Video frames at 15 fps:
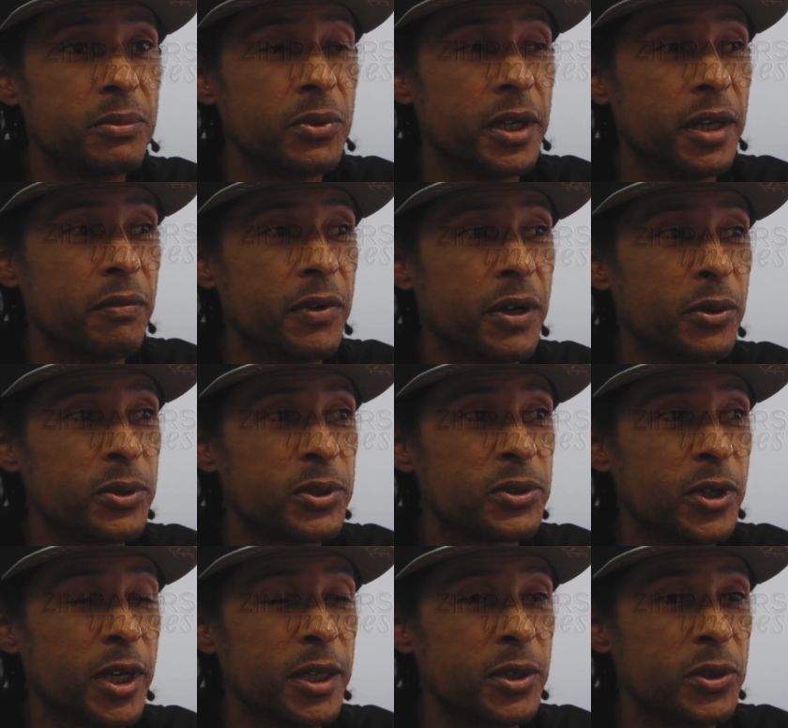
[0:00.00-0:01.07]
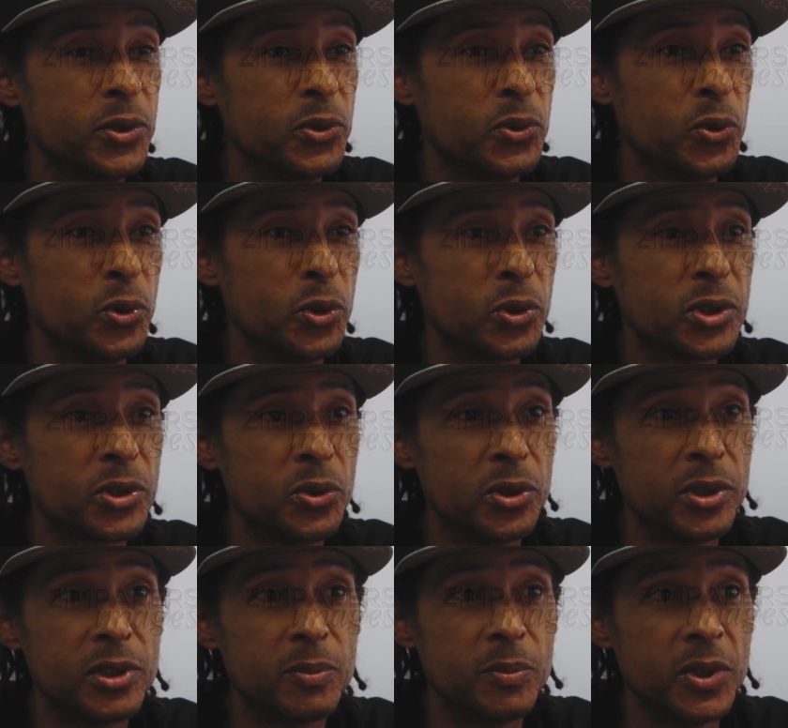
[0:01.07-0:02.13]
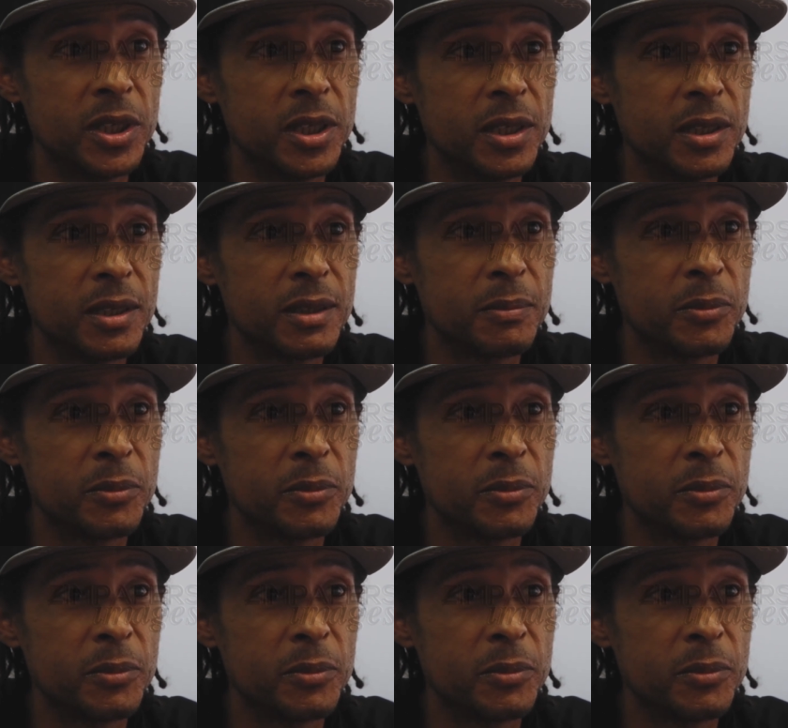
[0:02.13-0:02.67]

whatever I was trying to do looked good to me,